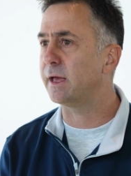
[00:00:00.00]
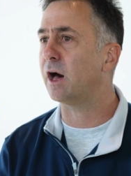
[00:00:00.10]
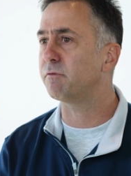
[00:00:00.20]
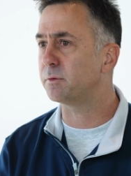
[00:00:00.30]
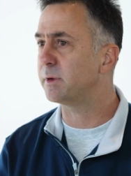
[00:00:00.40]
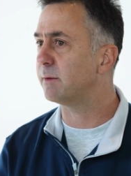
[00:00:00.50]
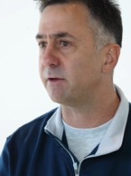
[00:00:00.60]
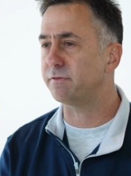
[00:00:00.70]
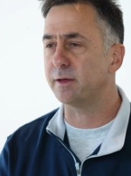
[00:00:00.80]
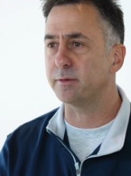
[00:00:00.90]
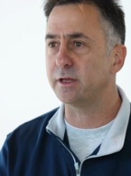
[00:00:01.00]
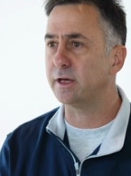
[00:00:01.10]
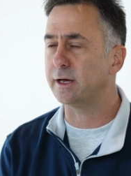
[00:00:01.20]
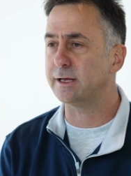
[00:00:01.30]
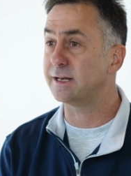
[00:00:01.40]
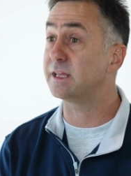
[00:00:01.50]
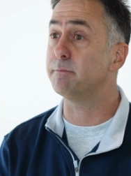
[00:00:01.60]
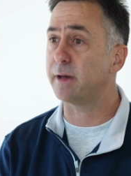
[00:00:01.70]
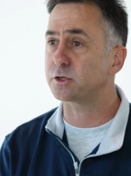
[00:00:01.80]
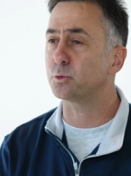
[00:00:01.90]
help for me and my family in
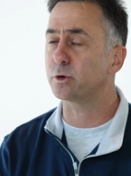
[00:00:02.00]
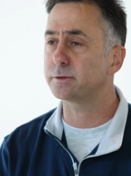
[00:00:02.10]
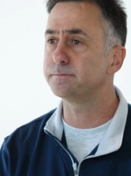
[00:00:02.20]
getting back to work.